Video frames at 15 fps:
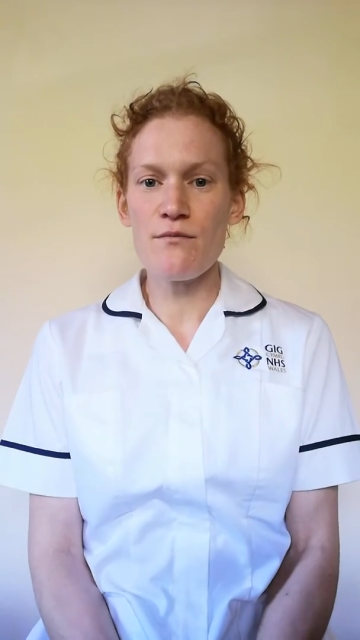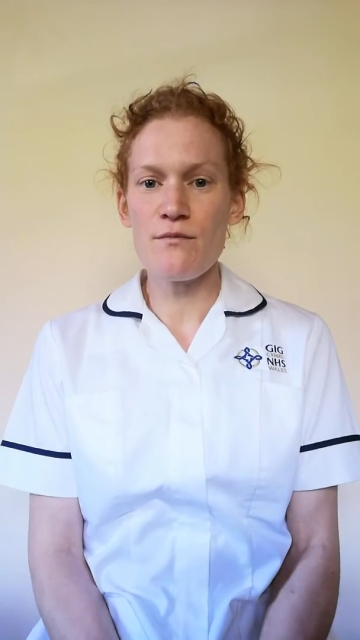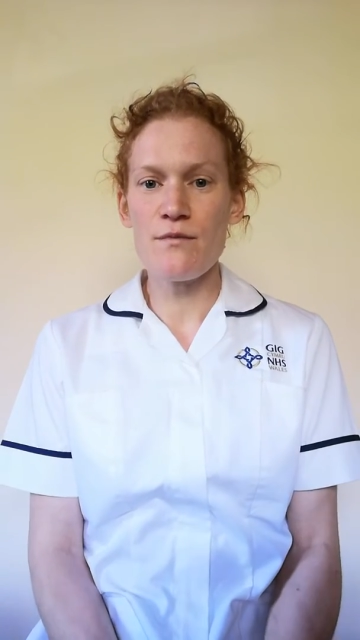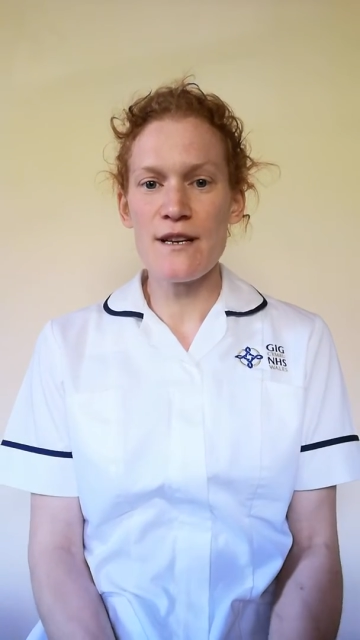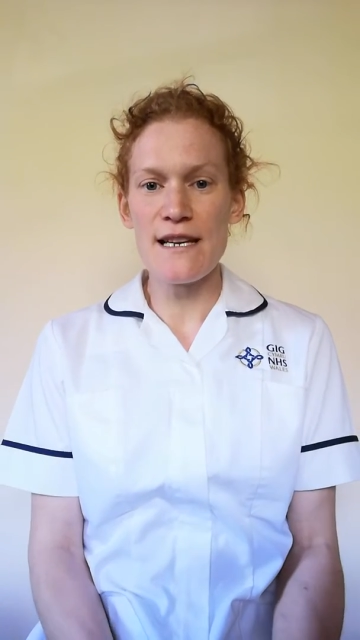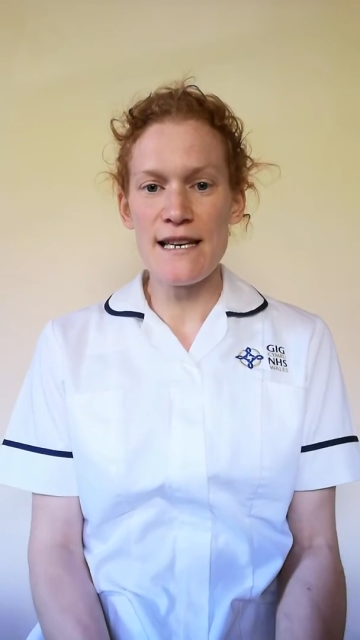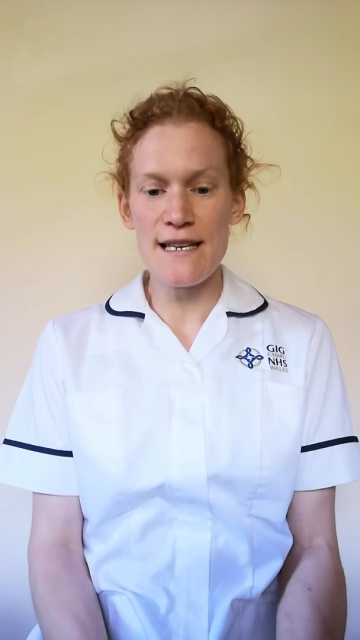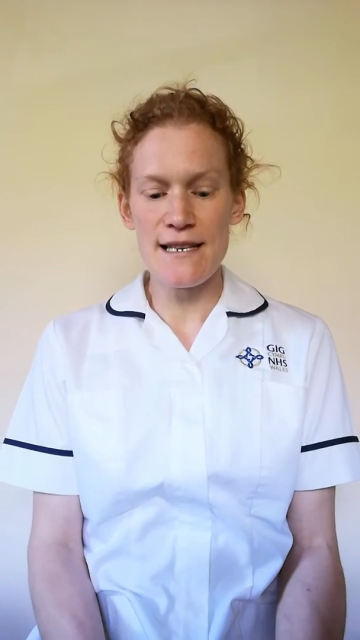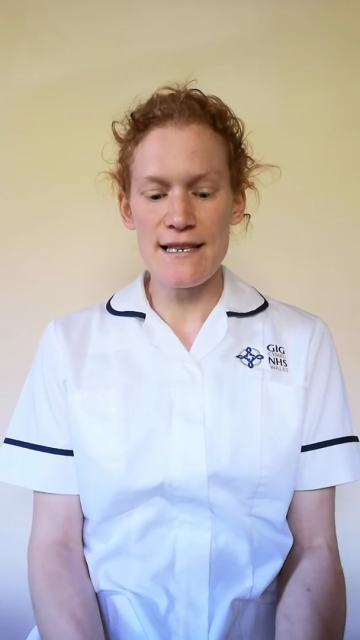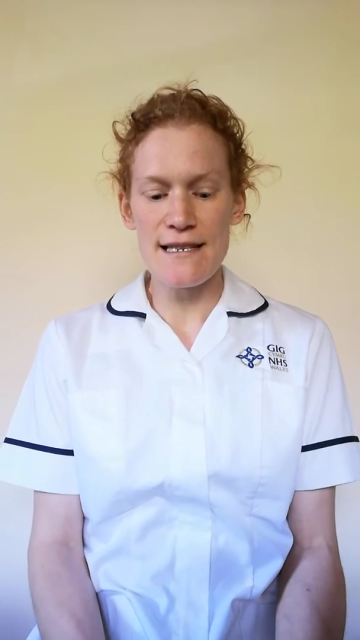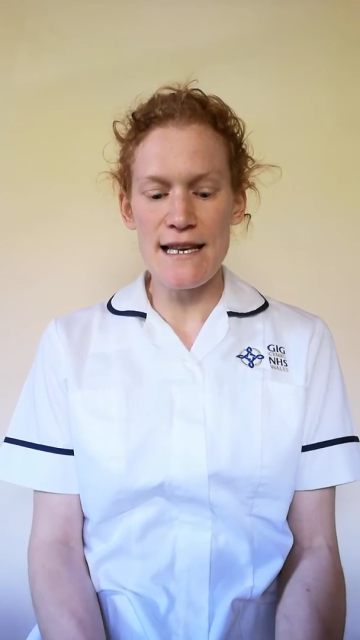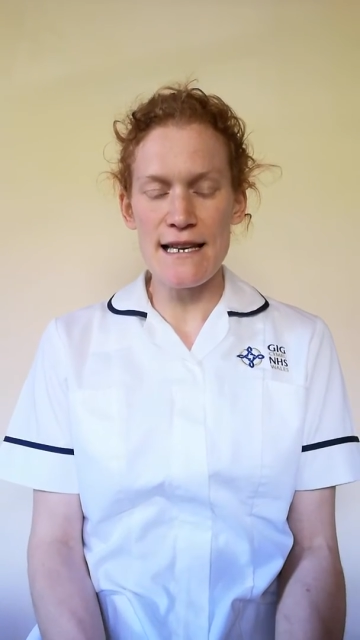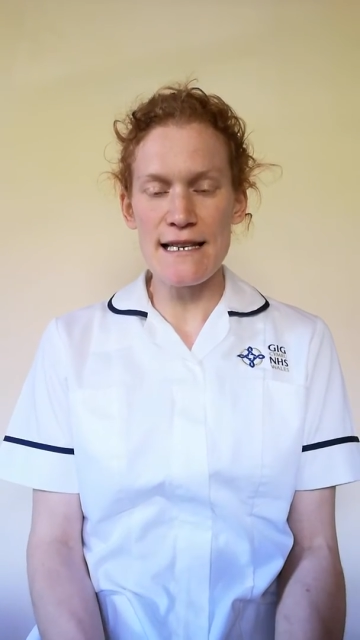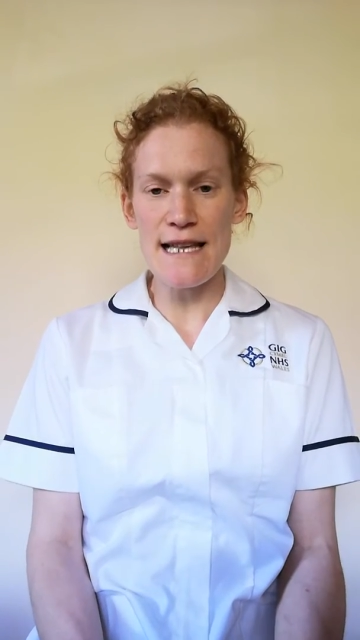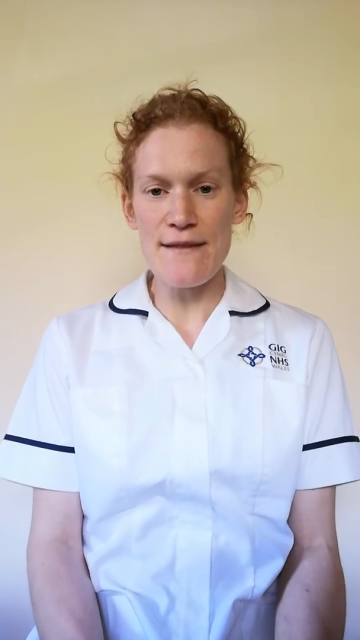we
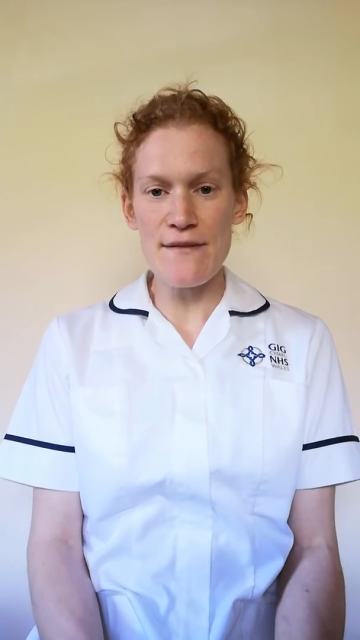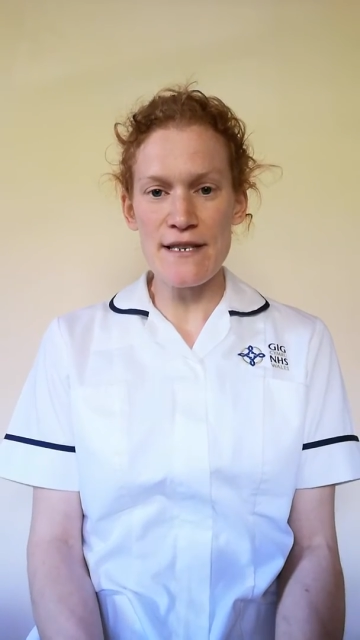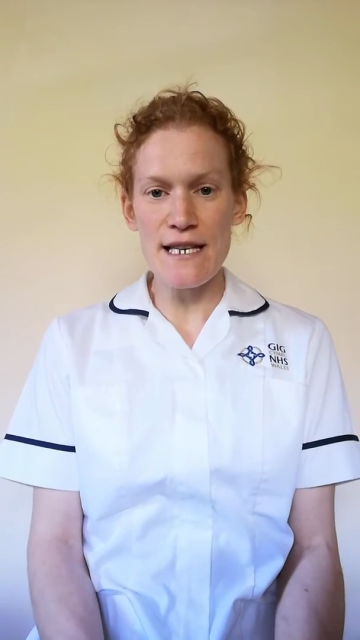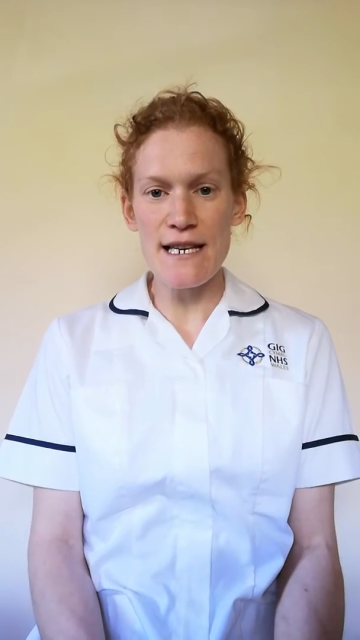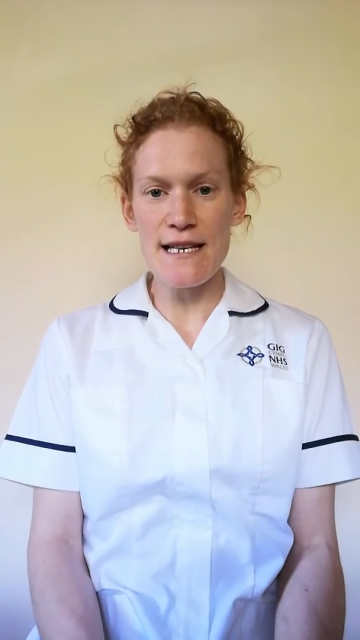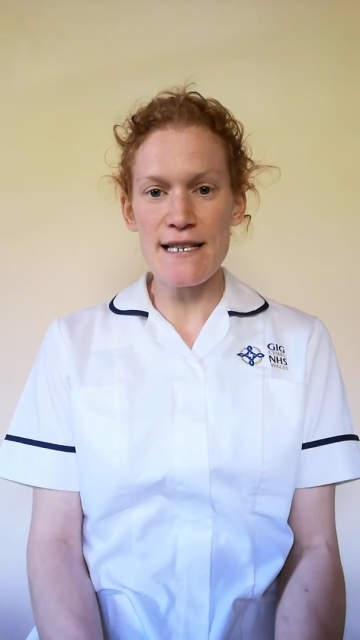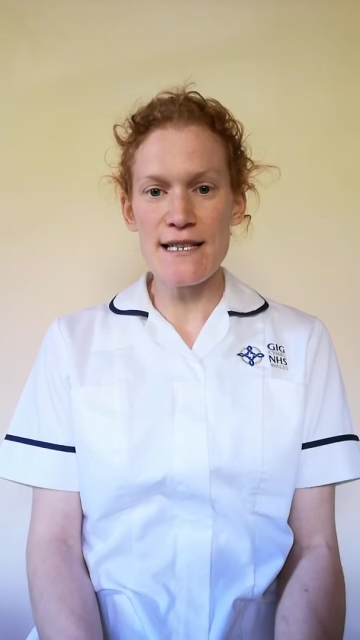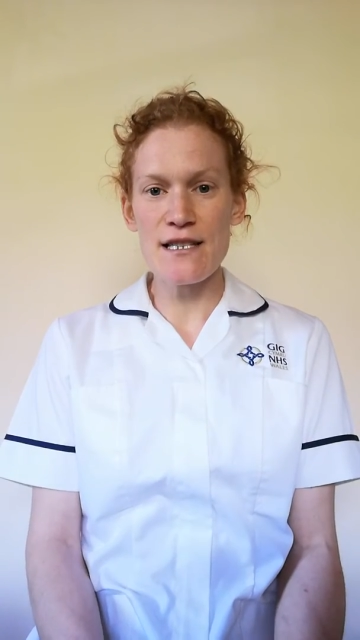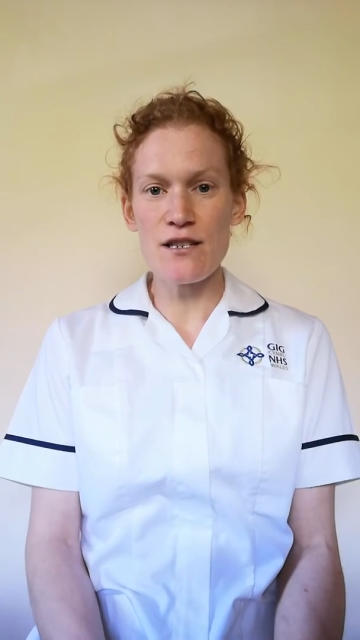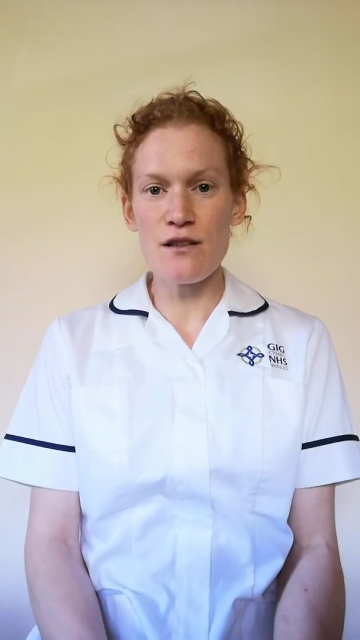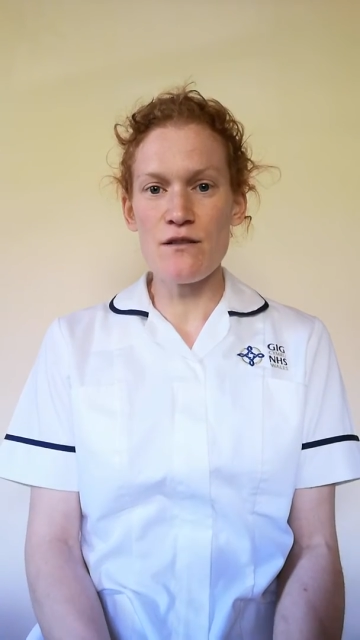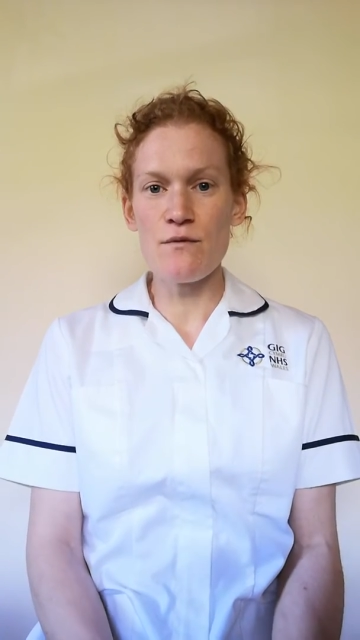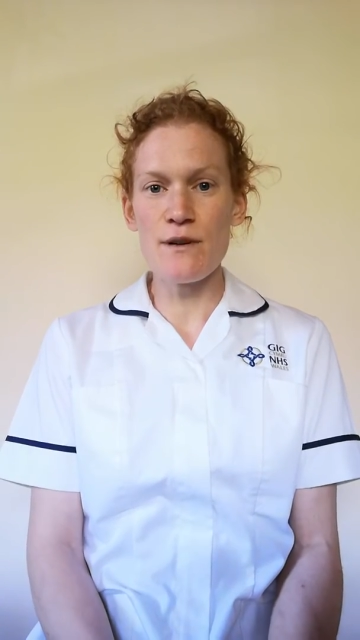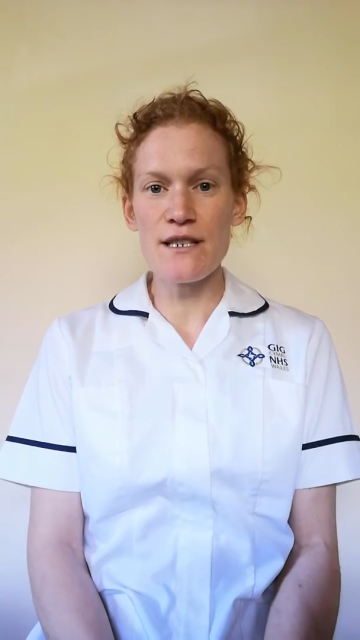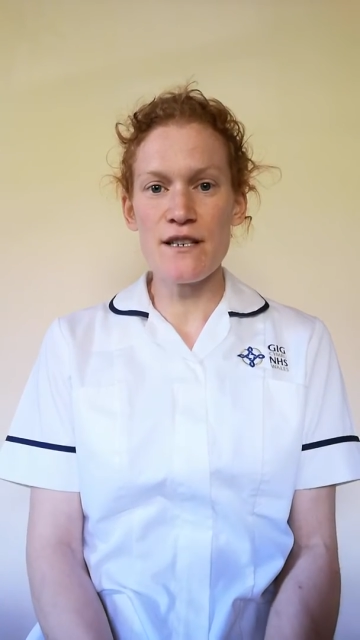say 7 days
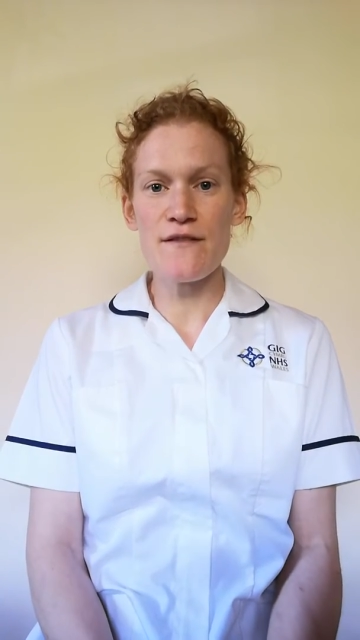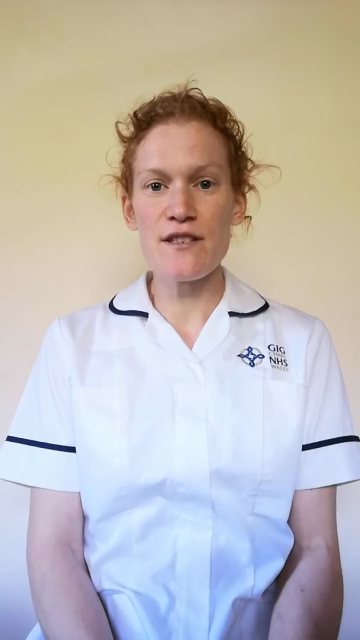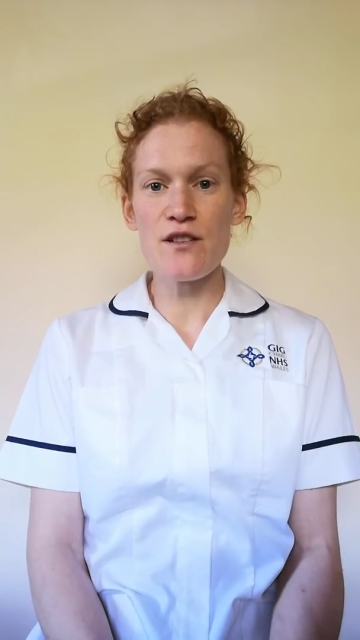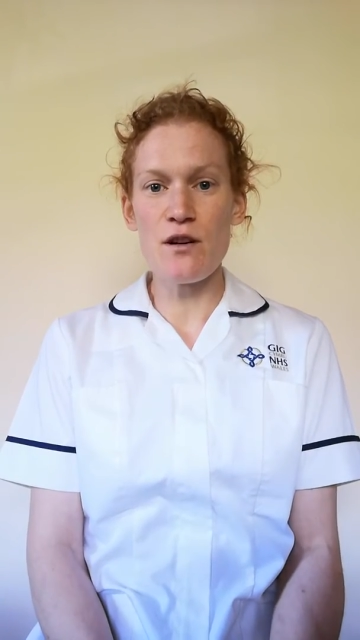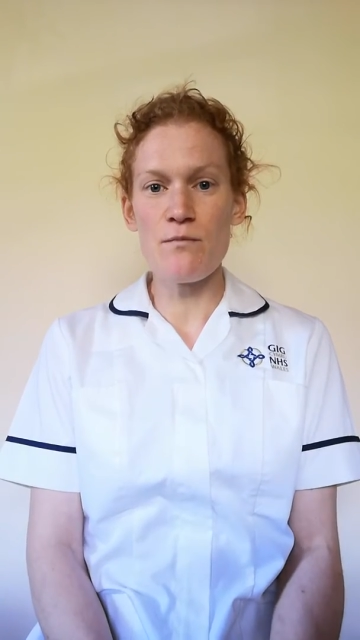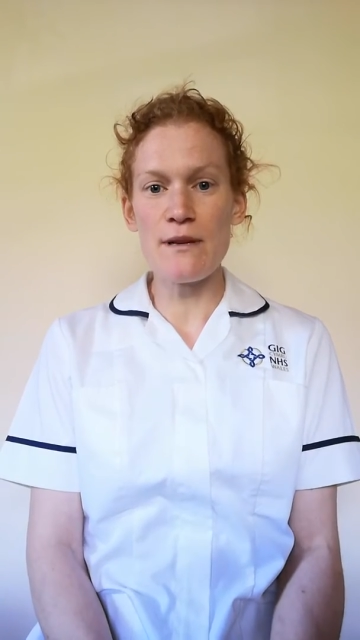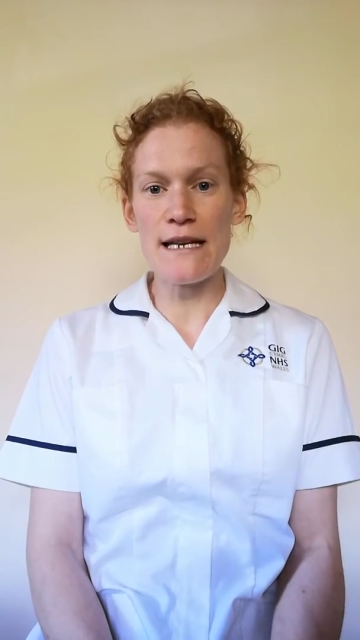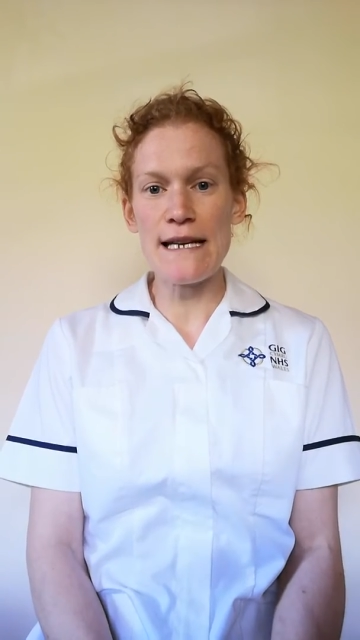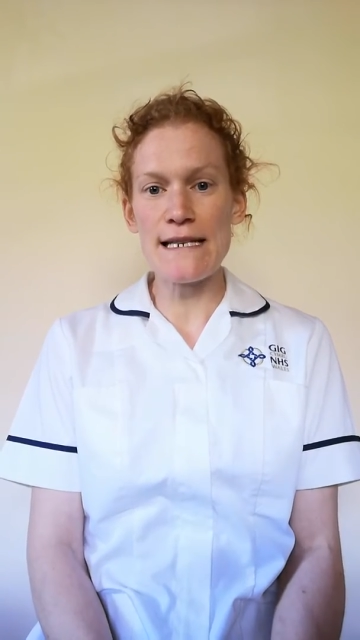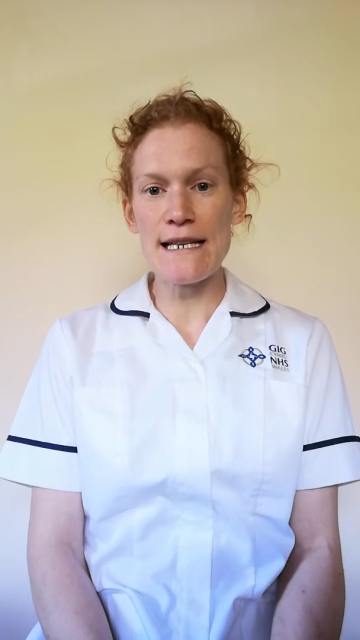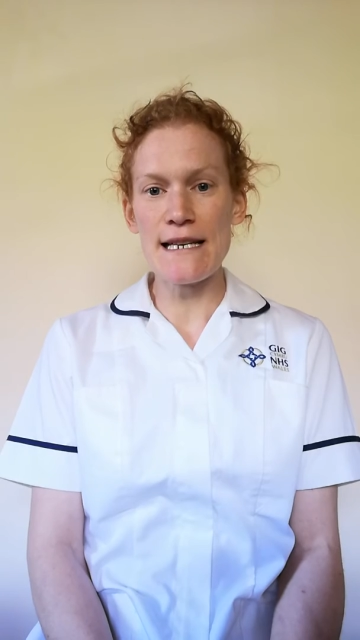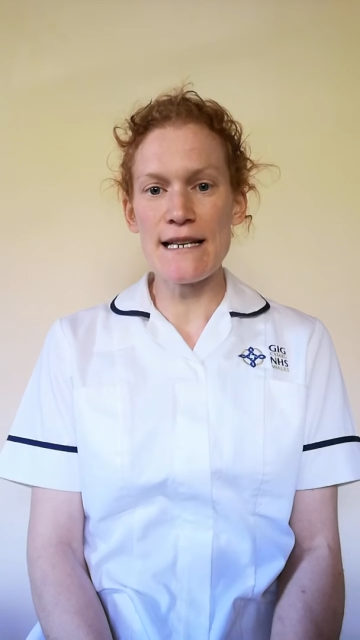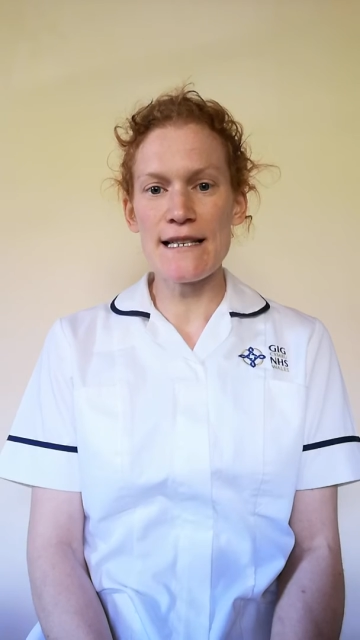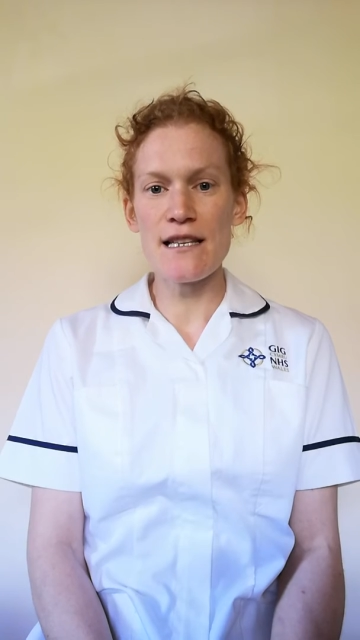or when you've stopped bleeding.